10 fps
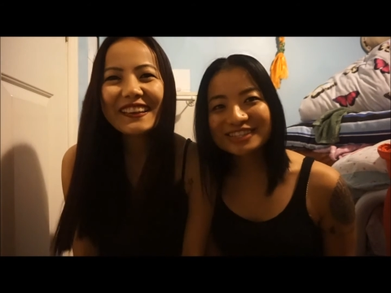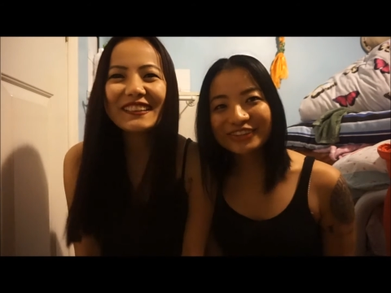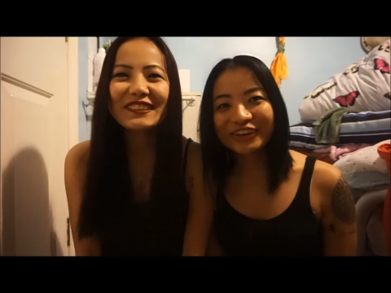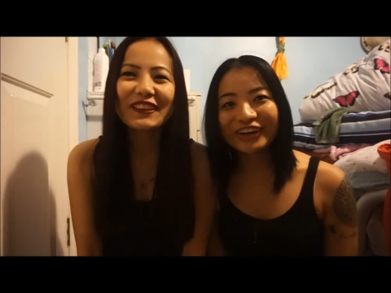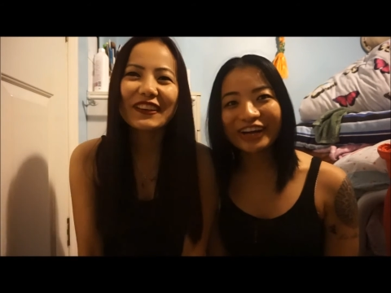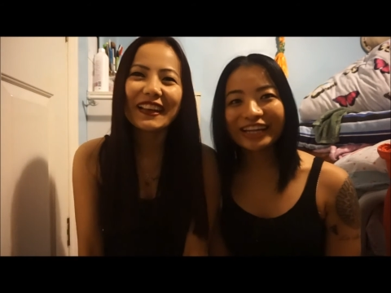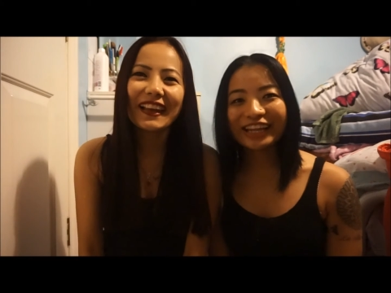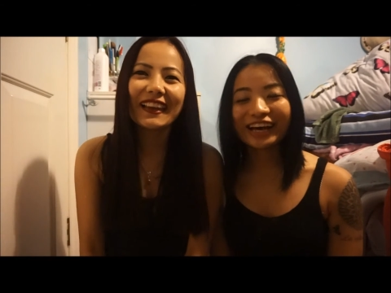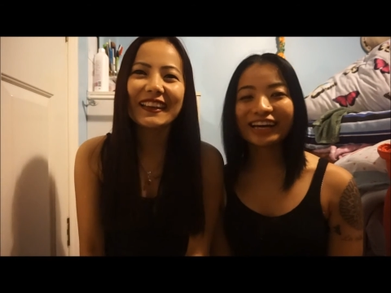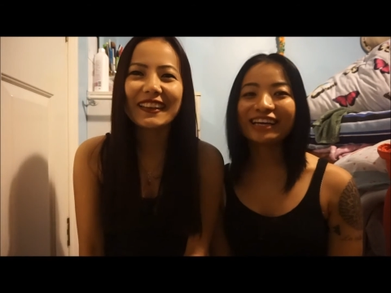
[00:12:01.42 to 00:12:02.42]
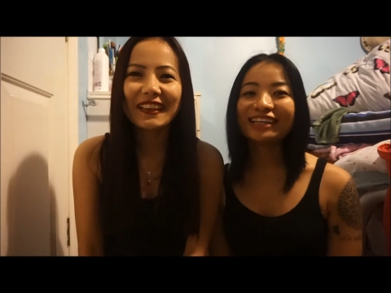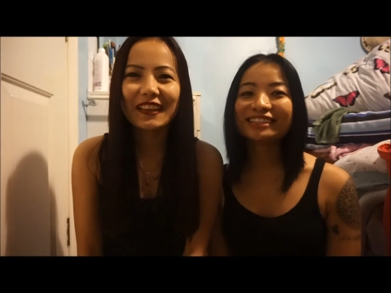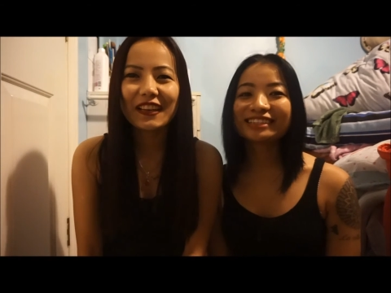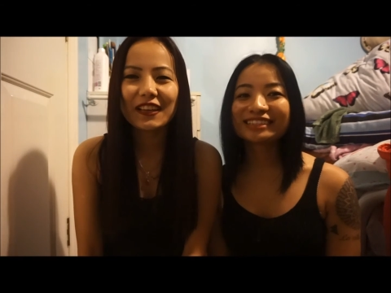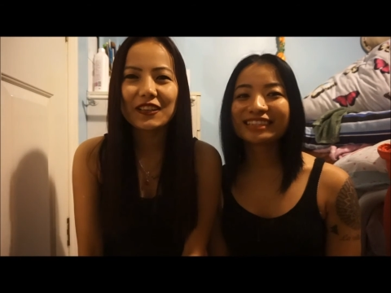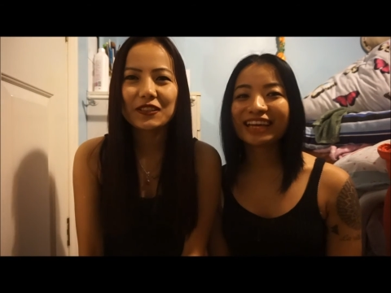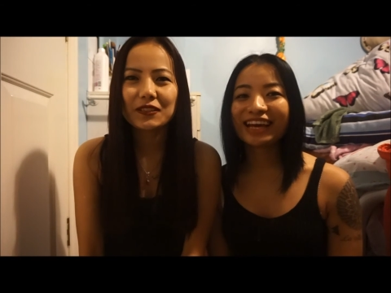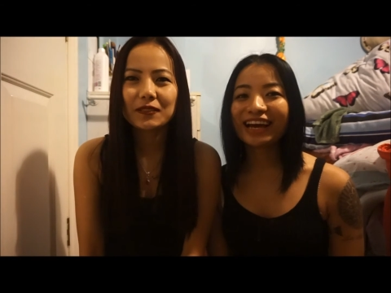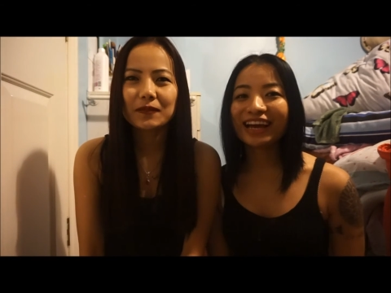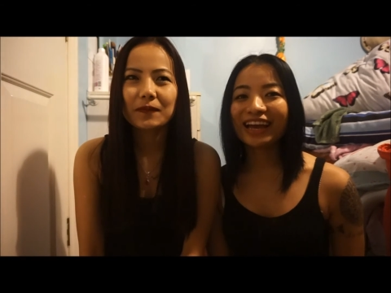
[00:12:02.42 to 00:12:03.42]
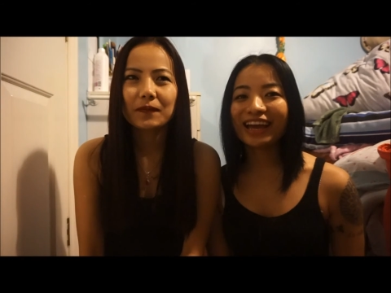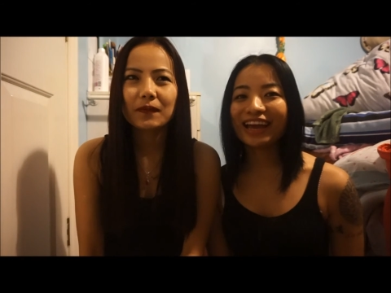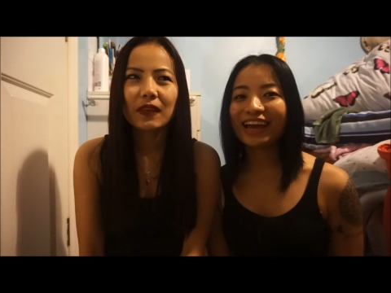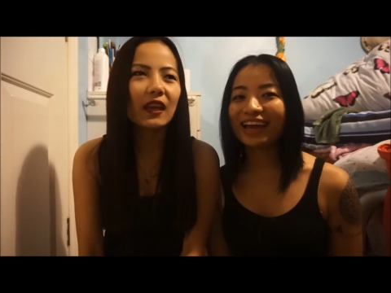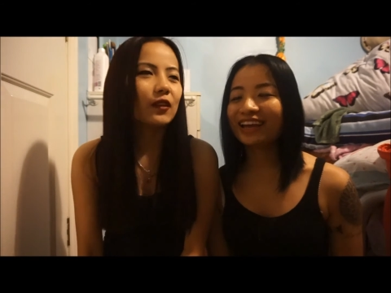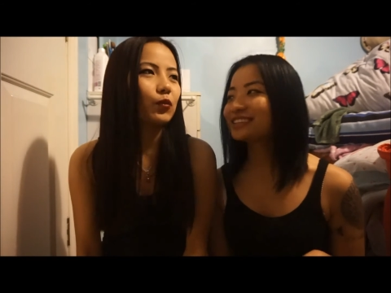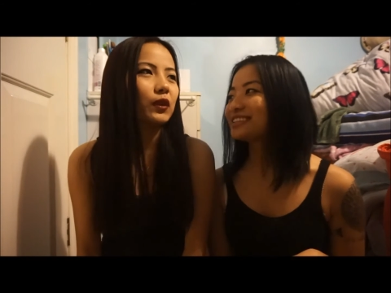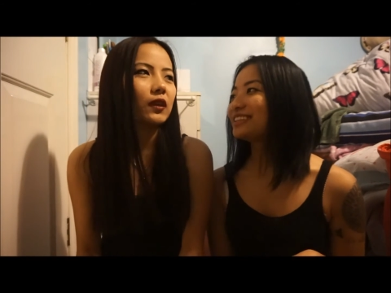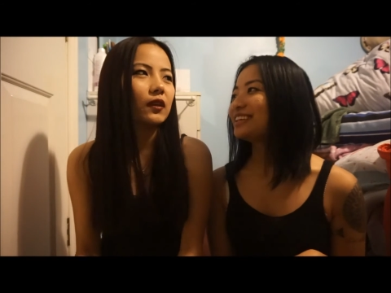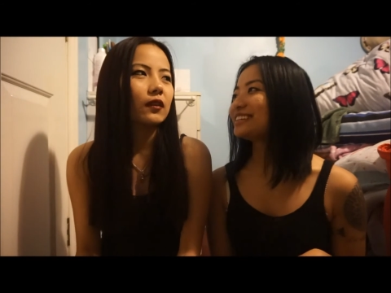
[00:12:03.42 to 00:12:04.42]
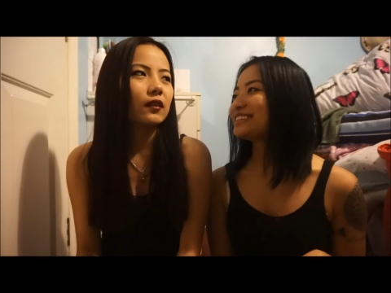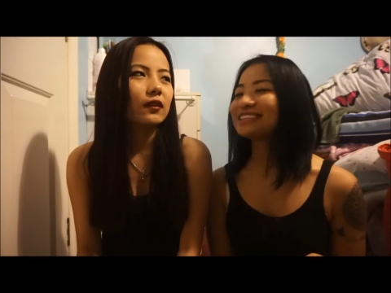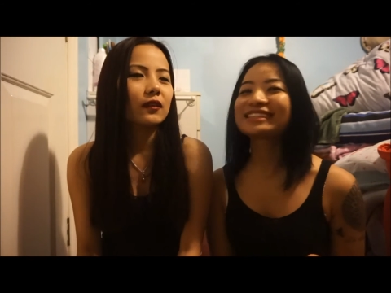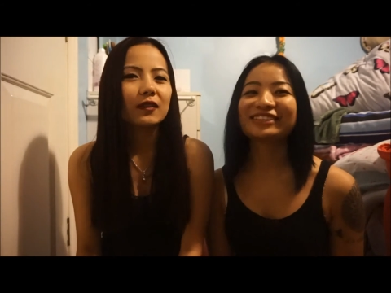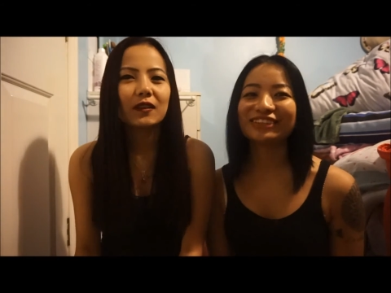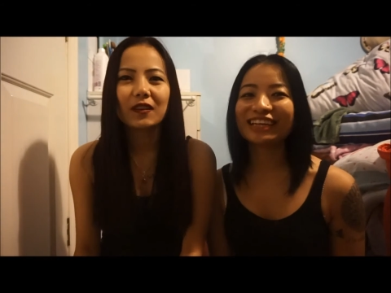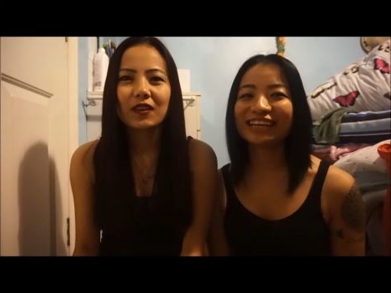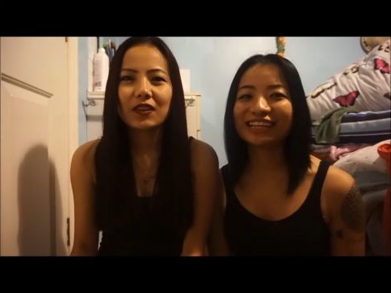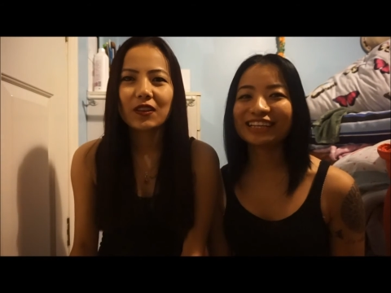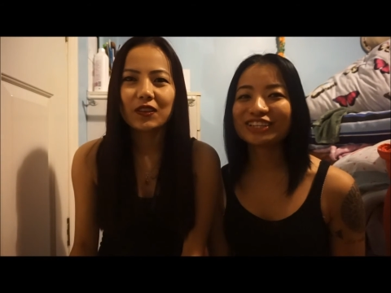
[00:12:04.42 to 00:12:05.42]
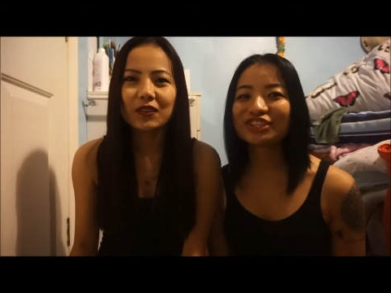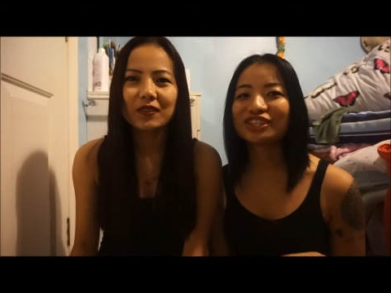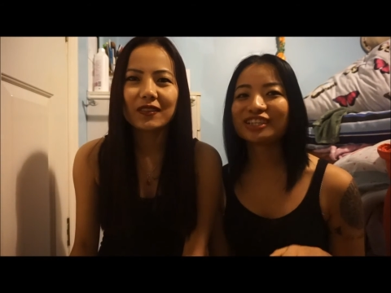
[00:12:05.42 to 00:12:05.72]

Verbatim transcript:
Speaker 1: Sorella in it's, English. And it's, we... It's sister in English.